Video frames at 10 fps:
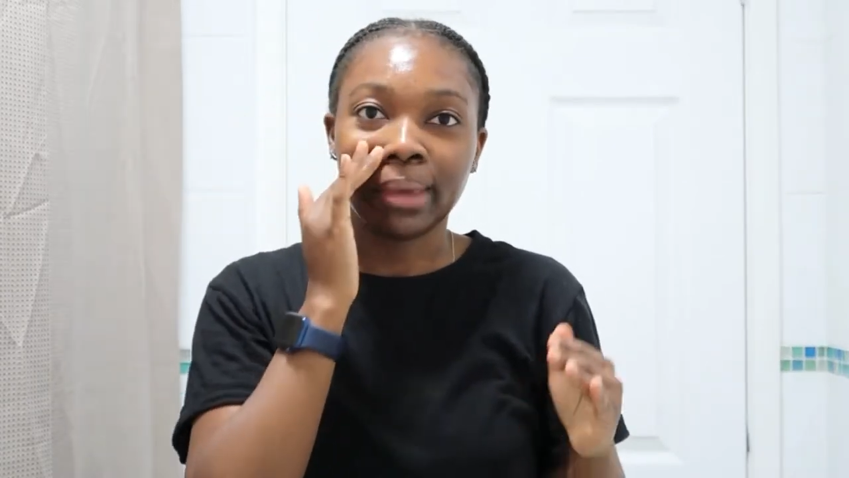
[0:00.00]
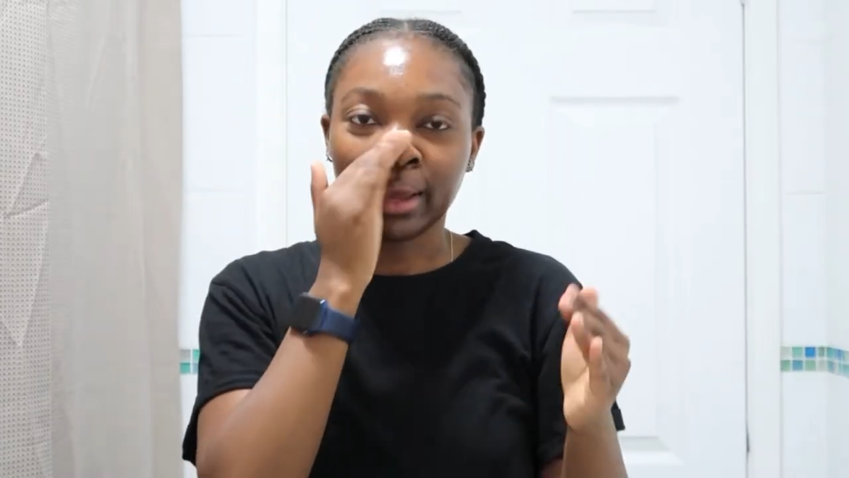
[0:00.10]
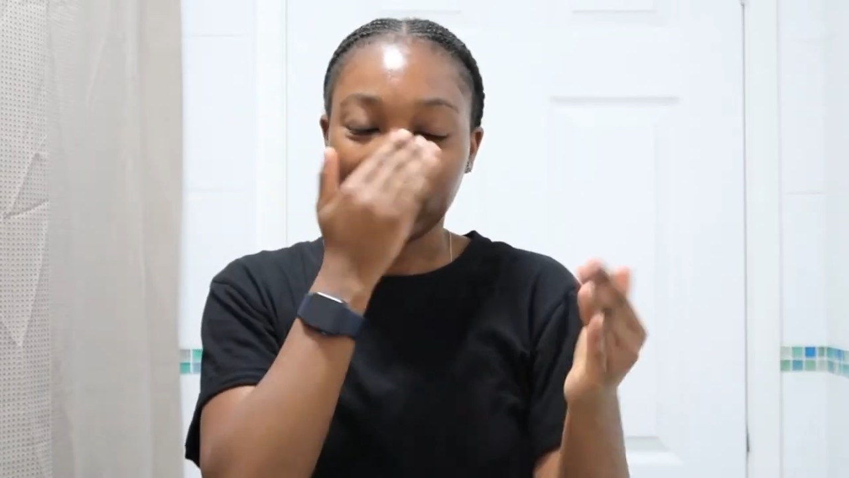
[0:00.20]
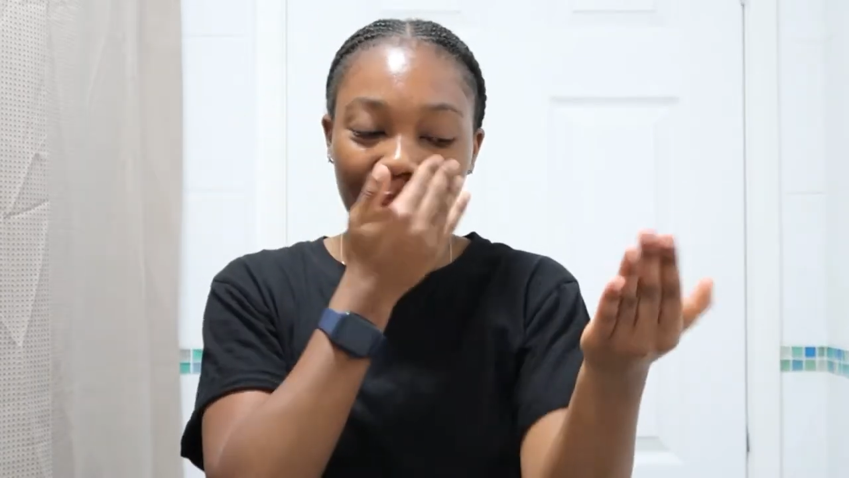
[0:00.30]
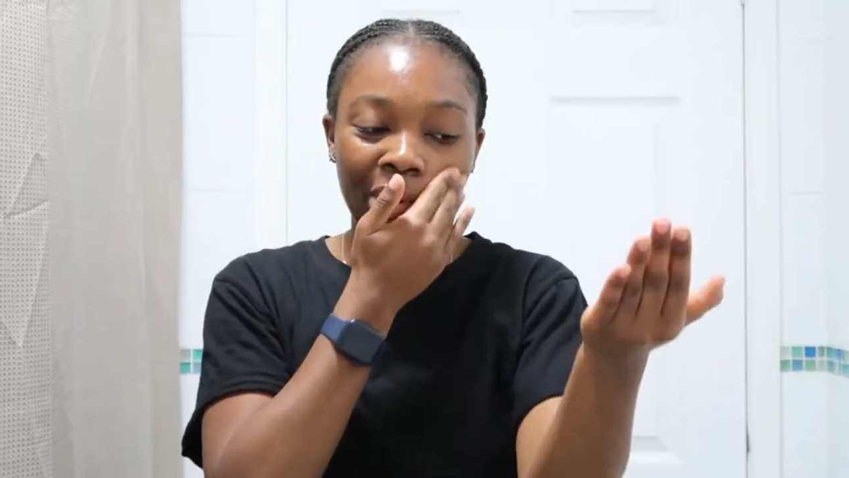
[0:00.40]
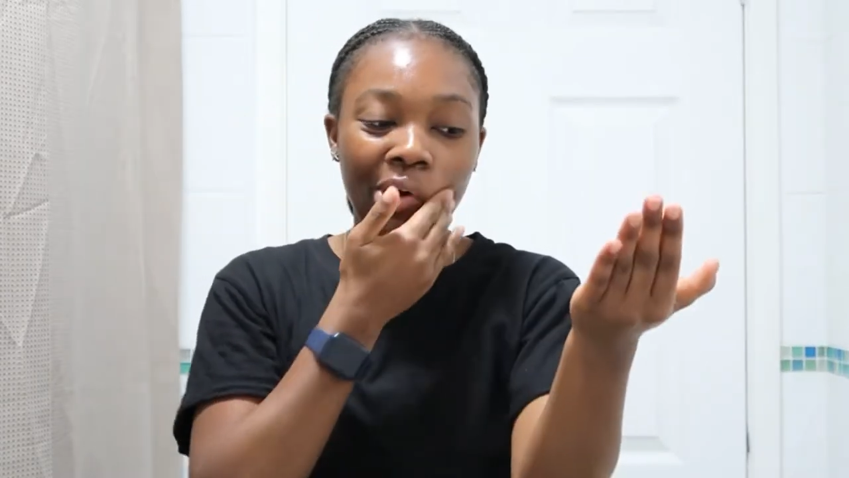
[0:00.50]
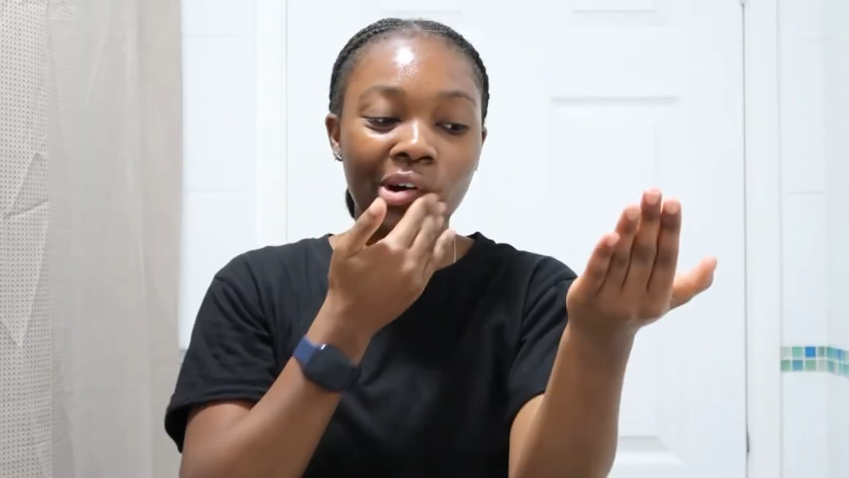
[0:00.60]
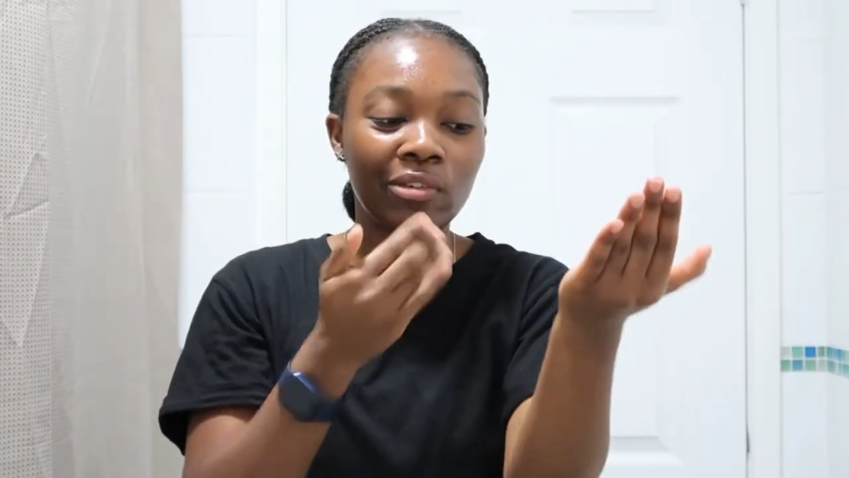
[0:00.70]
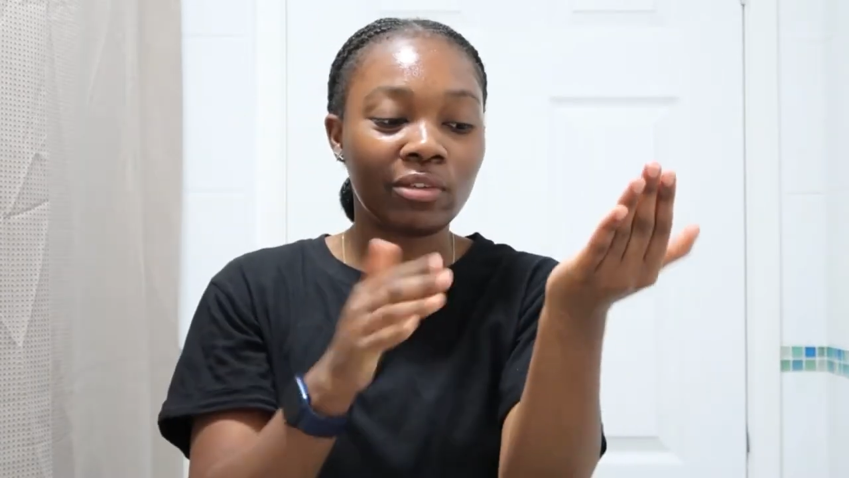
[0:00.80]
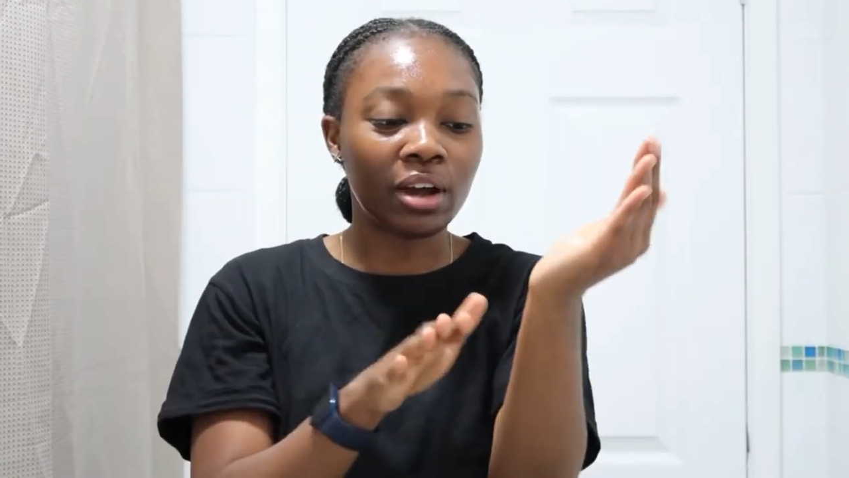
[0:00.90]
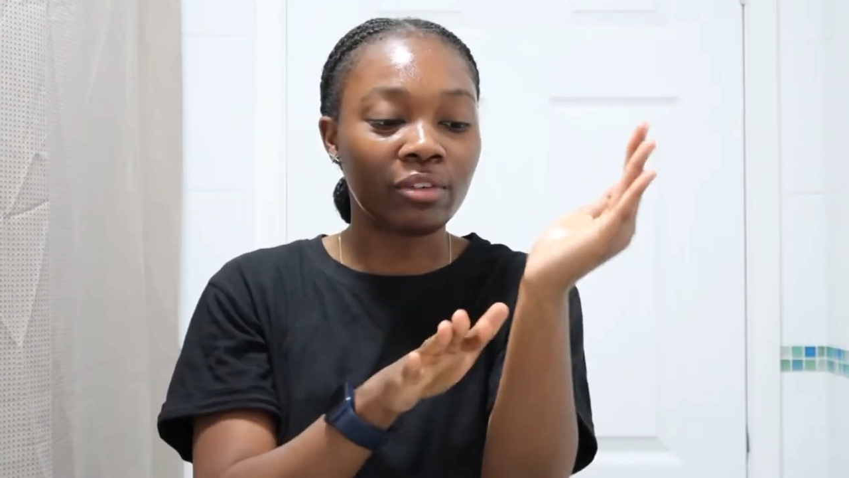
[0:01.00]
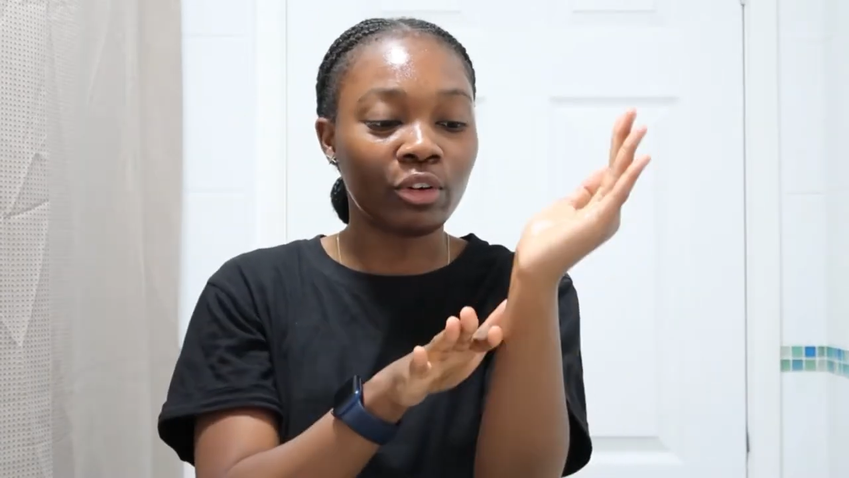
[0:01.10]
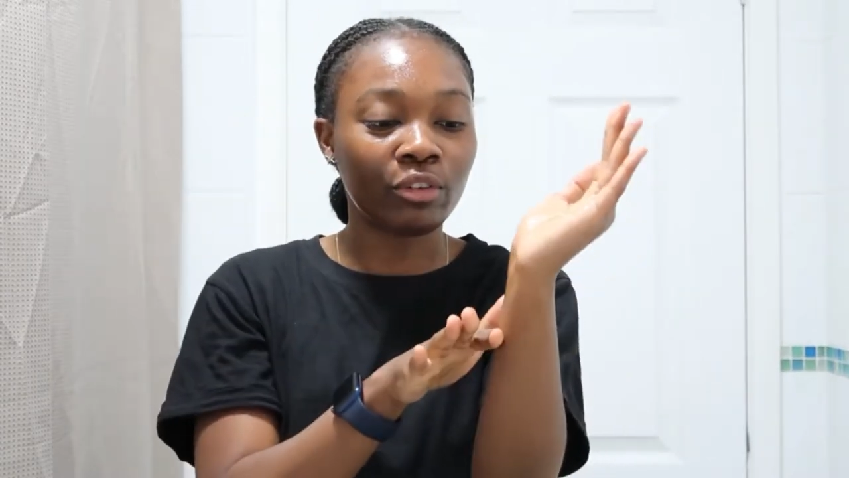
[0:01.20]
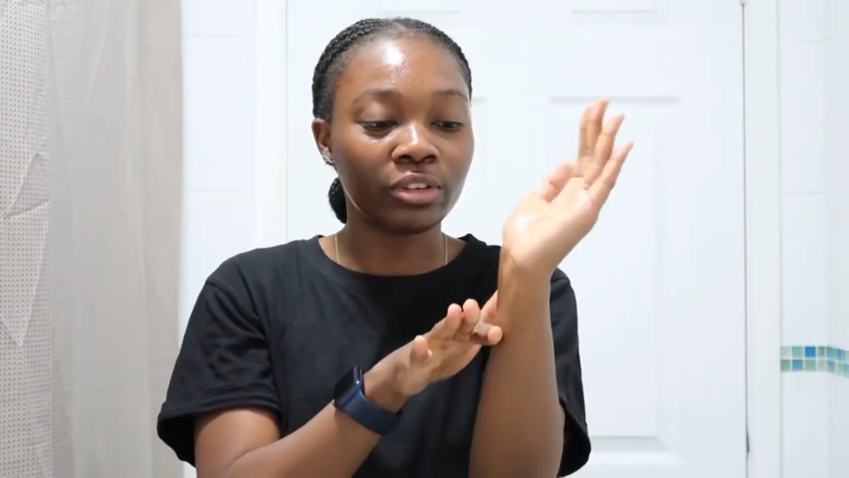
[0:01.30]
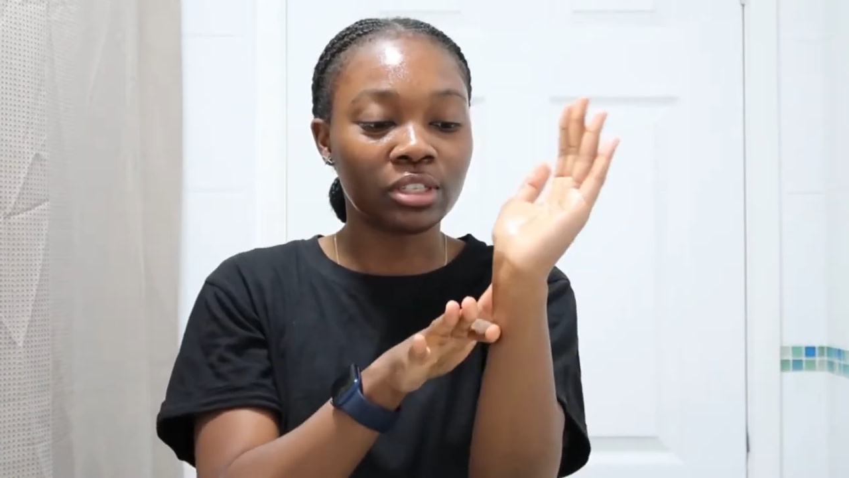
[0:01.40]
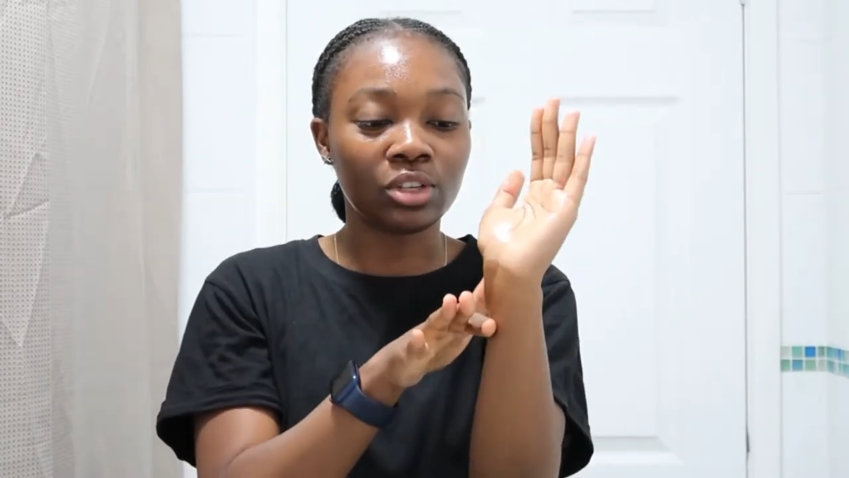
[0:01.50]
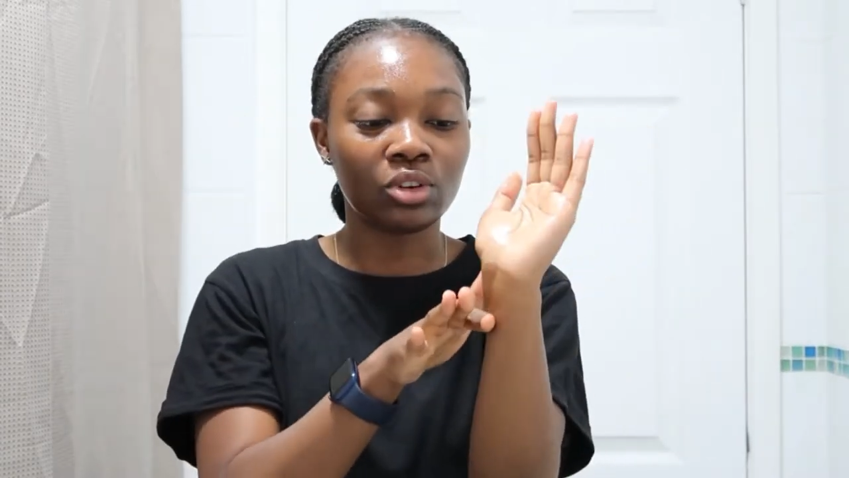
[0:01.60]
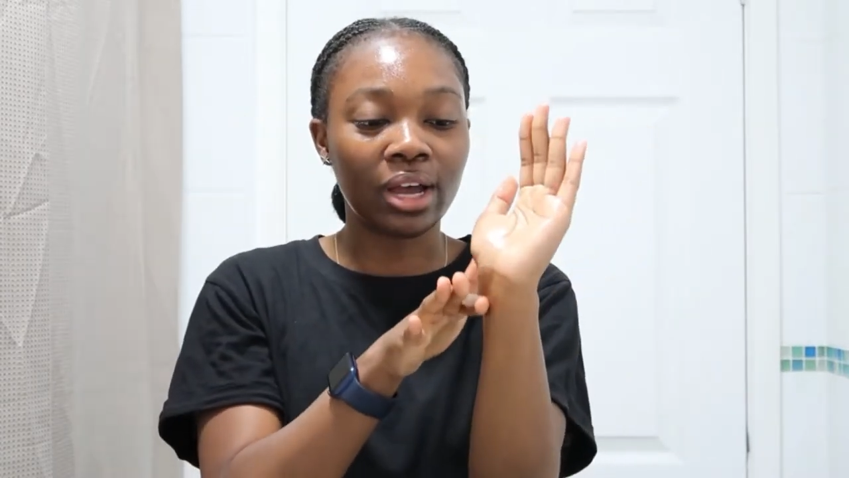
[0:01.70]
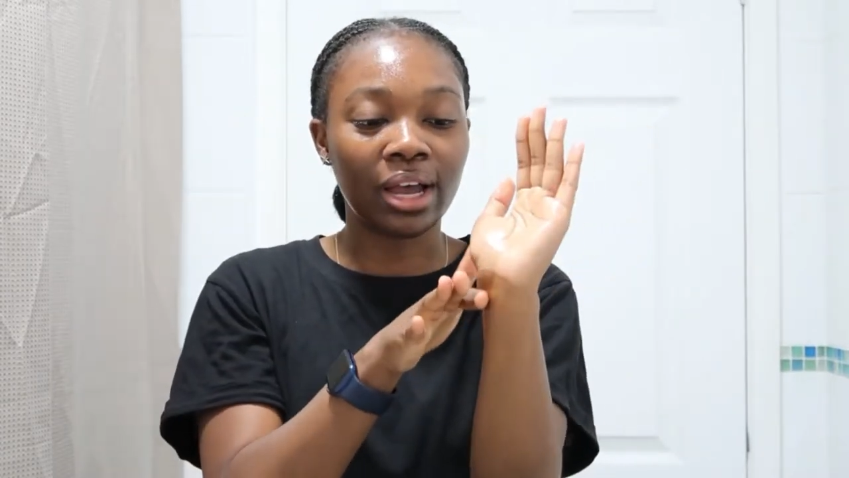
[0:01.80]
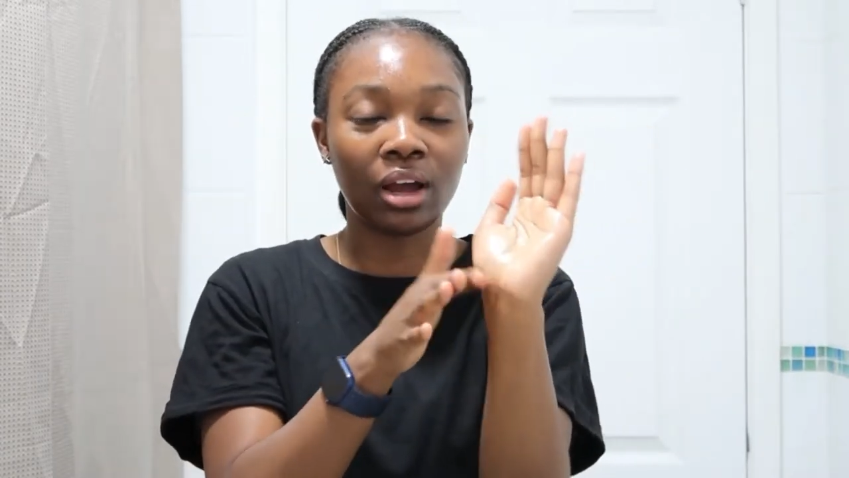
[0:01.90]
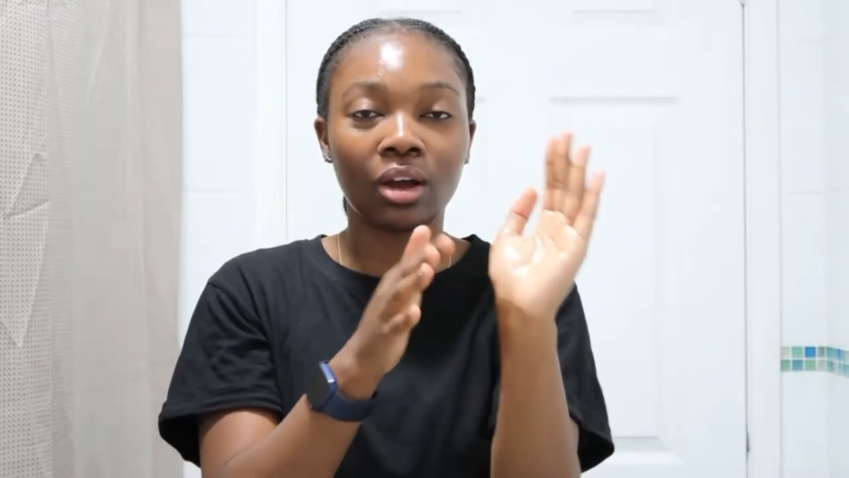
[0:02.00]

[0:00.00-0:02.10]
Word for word: makeup off I've obviously not